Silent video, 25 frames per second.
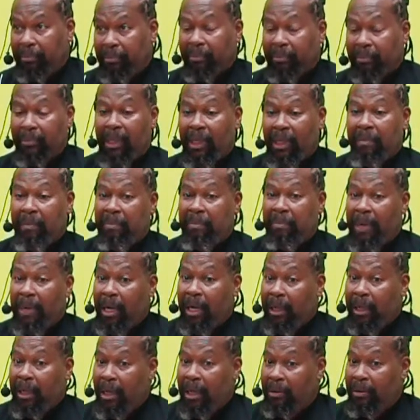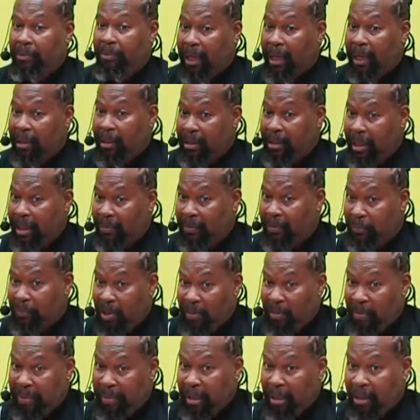Keep in mind how what I said
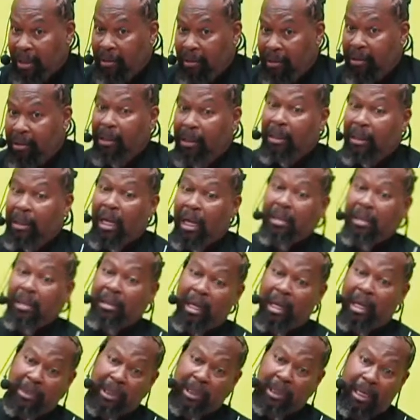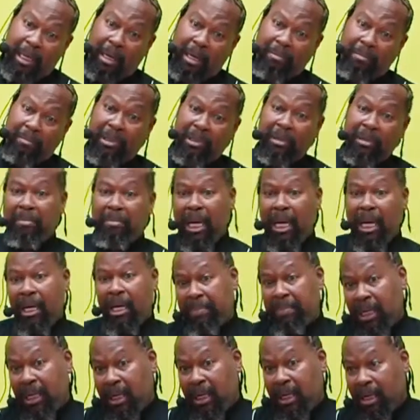will be, not sometimes,
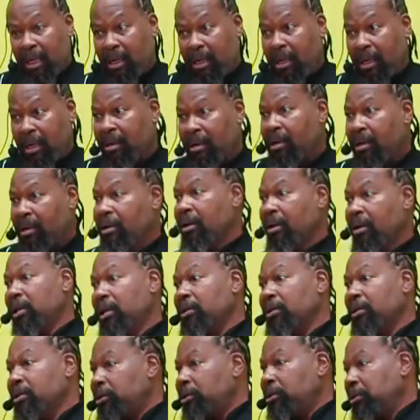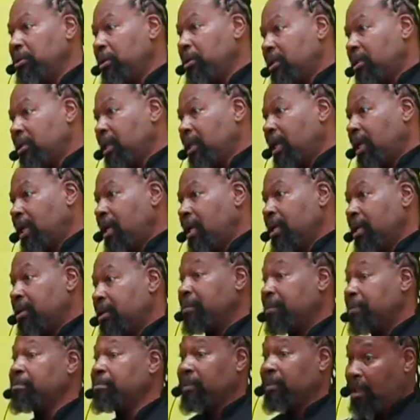maybe, only on
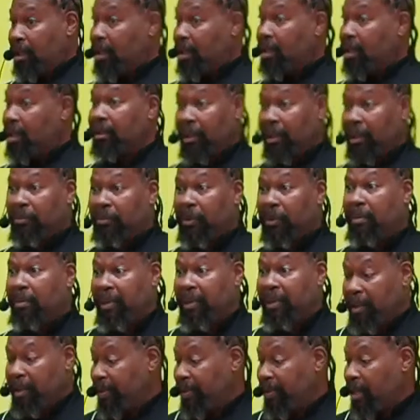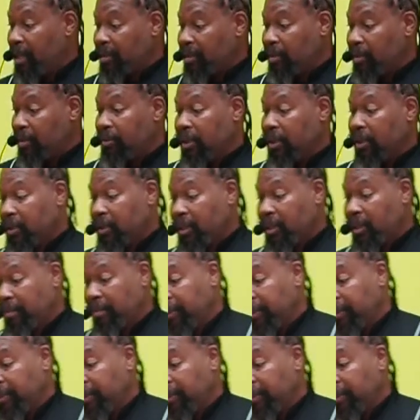Tuesdays. Yeah, there will be a pasta course coming.